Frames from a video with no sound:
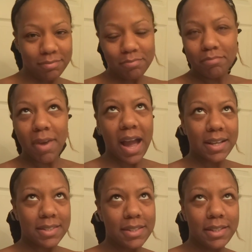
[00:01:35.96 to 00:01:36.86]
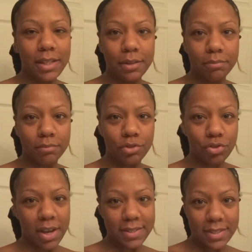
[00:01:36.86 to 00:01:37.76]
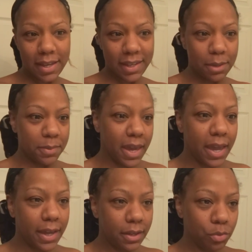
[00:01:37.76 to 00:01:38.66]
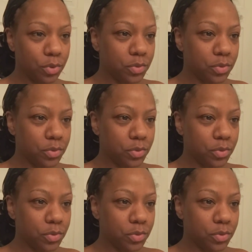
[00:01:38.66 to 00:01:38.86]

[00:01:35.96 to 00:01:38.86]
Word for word: maxi dress that Kim K was